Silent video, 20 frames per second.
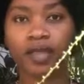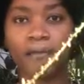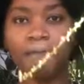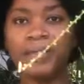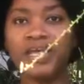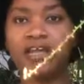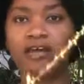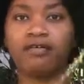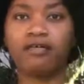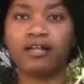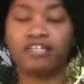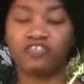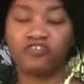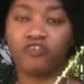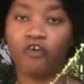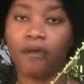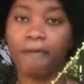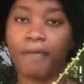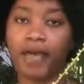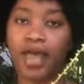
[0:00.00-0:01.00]
minerals
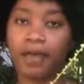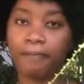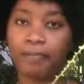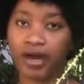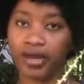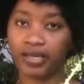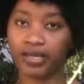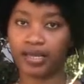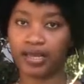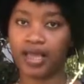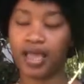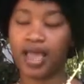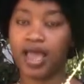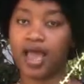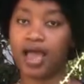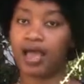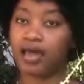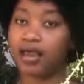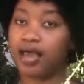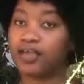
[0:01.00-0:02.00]
from my body,
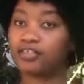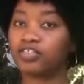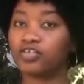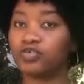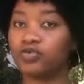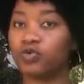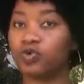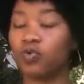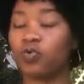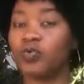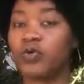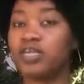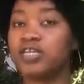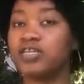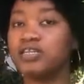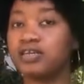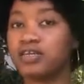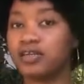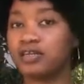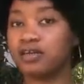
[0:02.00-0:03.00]
and as you know, we
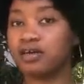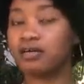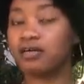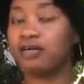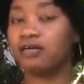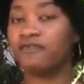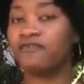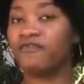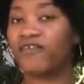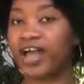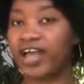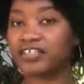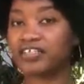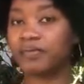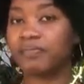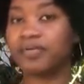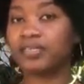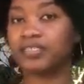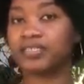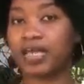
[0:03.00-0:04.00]
need
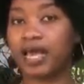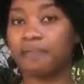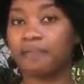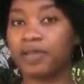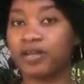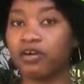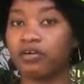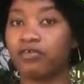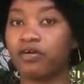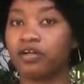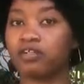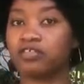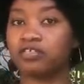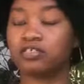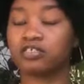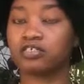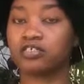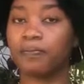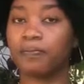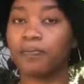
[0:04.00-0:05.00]
vitamins and minerals
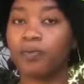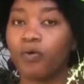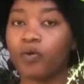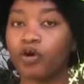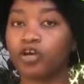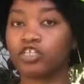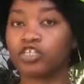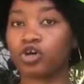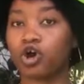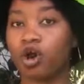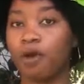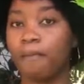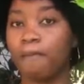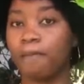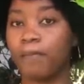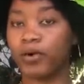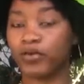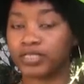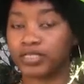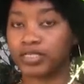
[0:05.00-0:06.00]
to support our
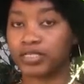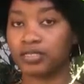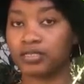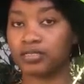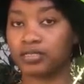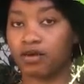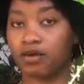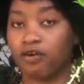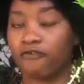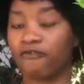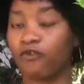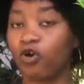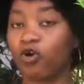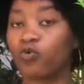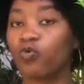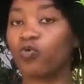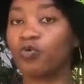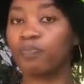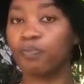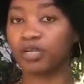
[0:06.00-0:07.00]
muscles or for
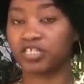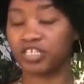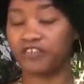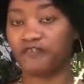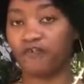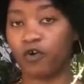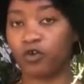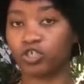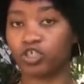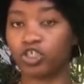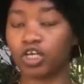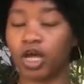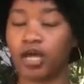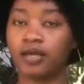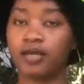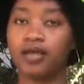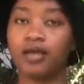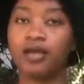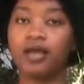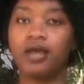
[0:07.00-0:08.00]
good muscle
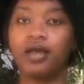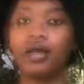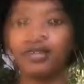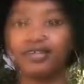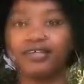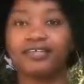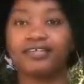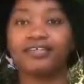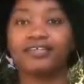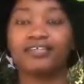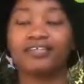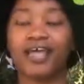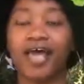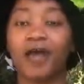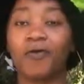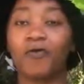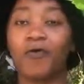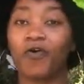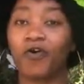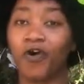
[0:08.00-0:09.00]
function. So
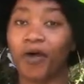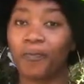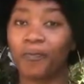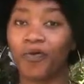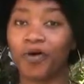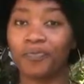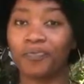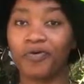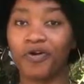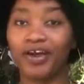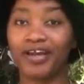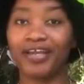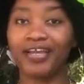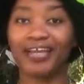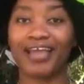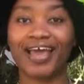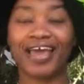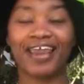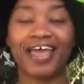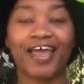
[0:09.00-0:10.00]
I woke up one
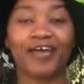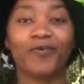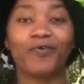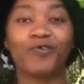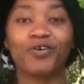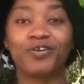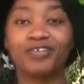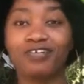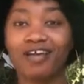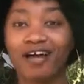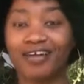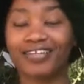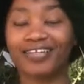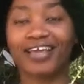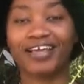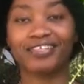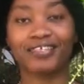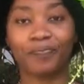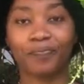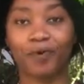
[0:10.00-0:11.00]
morning and I could not
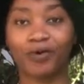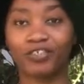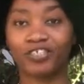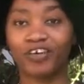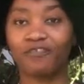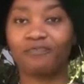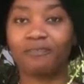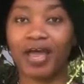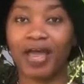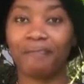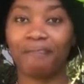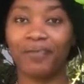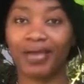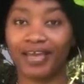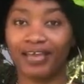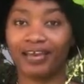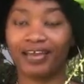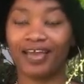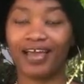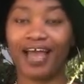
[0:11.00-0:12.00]
get up out of my
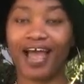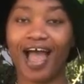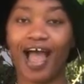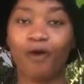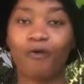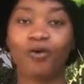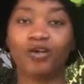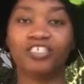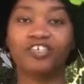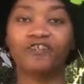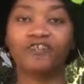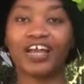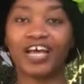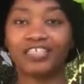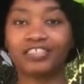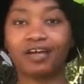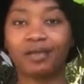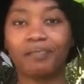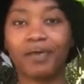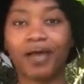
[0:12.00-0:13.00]
bed. I was
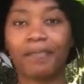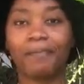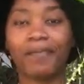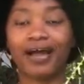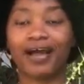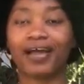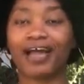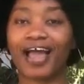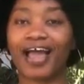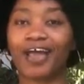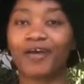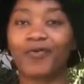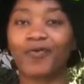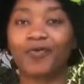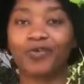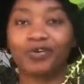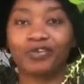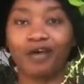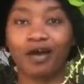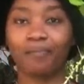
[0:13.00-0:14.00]
flat on my back. I
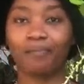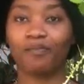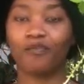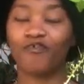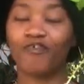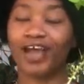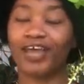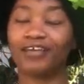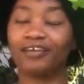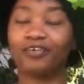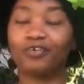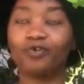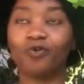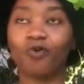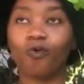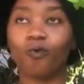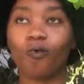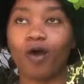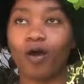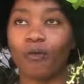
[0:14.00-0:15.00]
could not move. I didn't
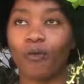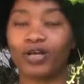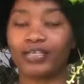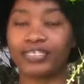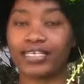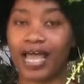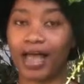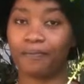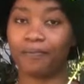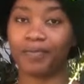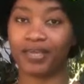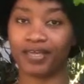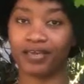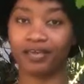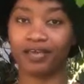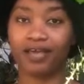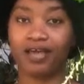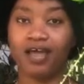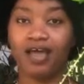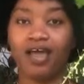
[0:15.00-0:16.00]
know what was
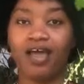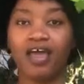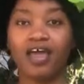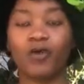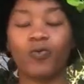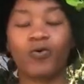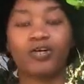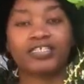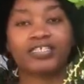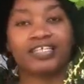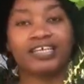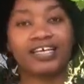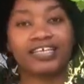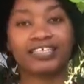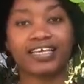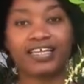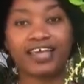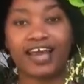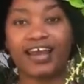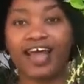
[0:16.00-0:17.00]
happening. It was
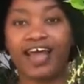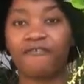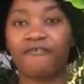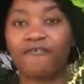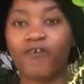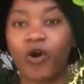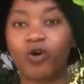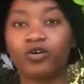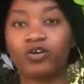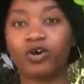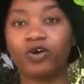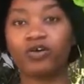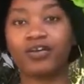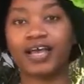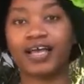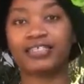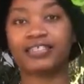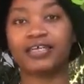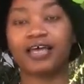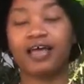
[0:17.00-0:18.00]
later that I found out
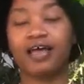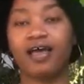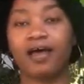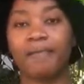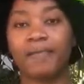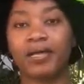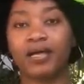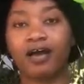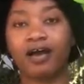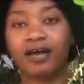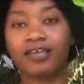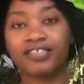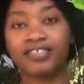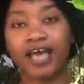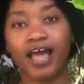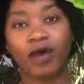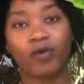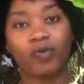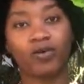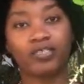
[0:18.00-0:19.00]
that because
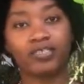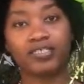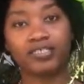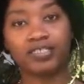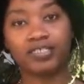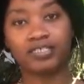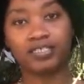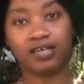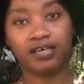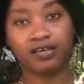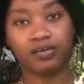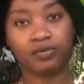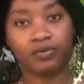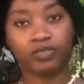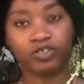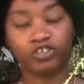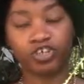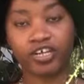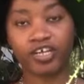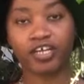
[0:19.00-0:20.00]
I was
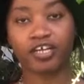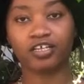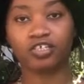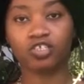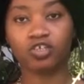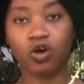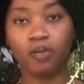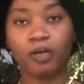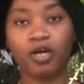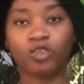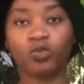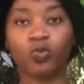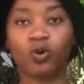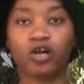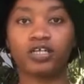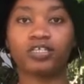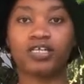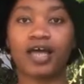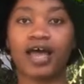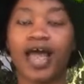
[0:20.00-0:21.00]
drinking so much
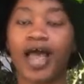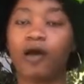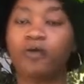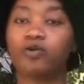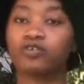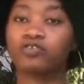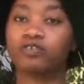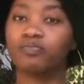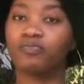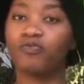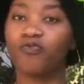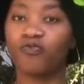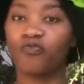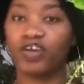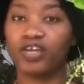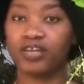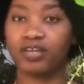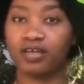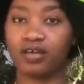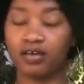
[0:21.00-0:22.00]
water, I was
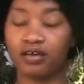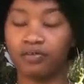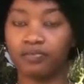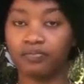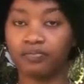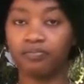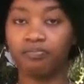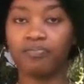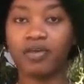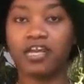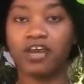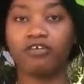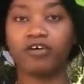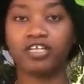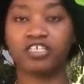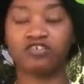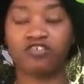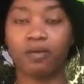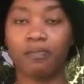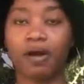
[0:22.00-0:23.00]
removing the
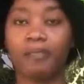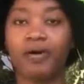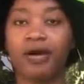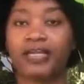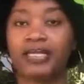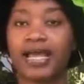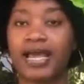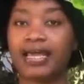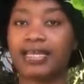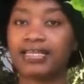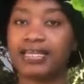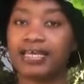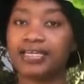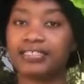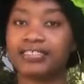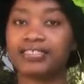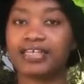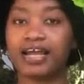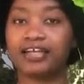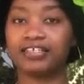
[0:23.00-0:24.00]
minerals from my body, and then
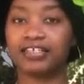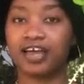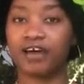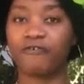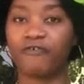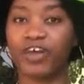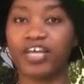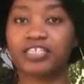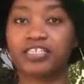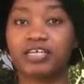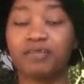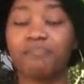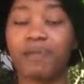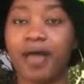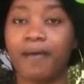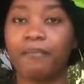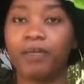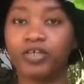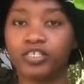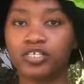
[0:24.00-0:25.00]
it started affecting
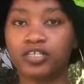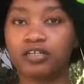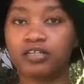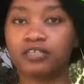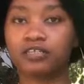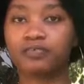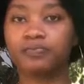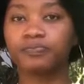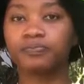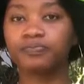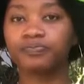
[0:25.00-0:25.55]
my muscles.